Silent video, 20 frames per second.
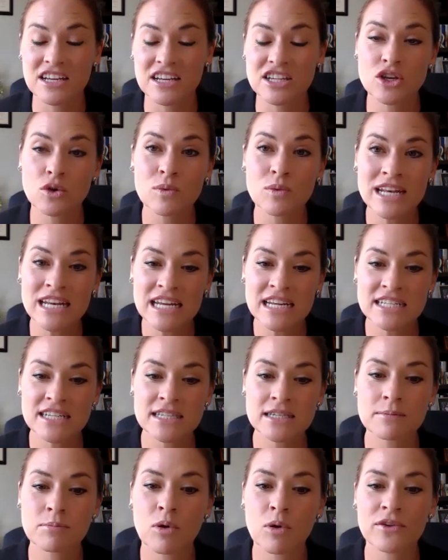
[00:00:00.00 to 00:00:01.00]
So we need to
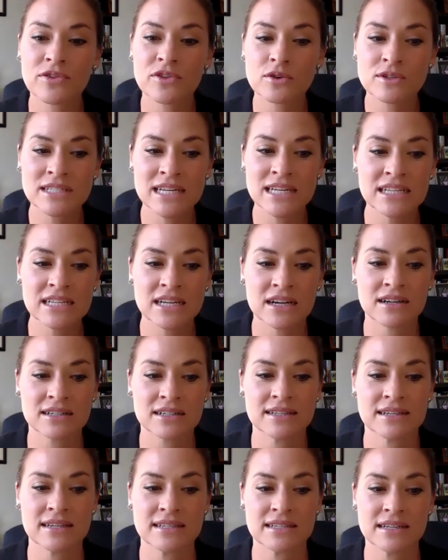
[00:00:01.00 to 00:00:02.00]
support those detox
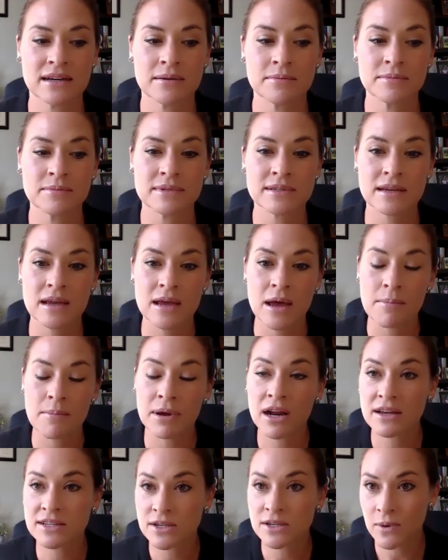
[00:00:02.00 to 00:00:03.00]
systems, but
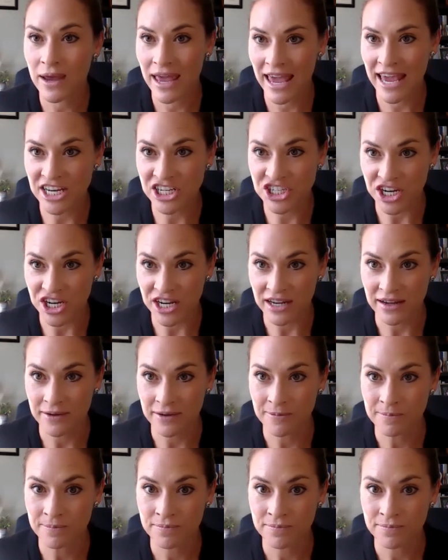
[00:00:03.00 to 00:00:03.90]
also aging.